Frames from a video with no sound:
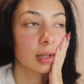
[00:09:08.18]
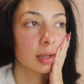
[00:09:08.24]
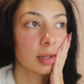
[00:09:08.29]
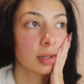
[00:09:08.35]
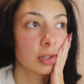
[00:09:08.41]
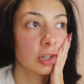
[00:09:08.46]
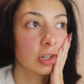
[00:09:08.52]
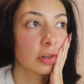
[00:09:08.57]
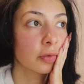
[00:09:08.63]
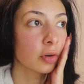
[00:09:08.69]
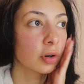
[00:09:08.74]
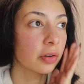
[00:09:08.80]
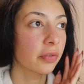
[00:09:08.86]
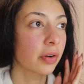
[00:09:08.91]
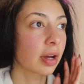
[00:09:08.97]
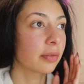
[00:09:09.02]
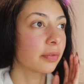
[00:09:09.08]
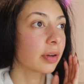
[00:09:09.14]
It's
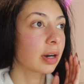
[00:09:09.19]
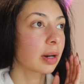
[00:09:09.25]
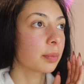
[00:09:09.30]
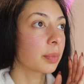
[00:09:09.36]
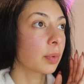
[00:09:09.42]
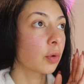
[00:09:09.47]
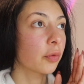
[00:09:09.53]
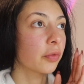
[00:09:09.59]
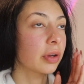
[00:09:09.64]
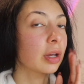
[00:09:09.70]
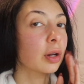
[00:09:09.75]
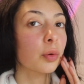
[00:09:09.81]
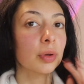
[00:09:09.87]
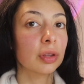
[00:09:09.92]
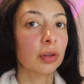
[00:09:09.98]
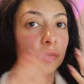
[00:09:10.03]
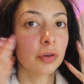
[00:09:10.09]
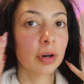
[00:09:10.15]
6:45 and I'm over here
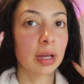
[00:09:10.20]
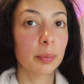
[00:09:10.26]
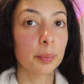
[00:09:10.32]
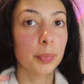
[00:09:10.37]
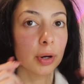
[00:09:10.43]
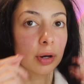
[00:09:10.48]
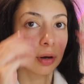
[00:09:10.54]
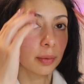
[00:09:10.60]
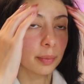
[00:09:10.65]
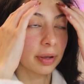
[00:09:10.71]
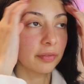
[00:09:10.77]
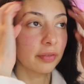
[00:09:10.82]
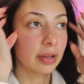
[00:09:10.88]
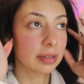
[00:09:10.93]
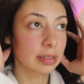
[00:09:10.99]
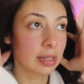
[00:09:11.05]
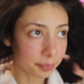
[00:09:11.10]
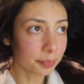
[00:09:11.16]
with the freaking burn on my
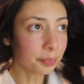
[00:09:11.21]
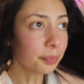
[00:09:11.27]
face.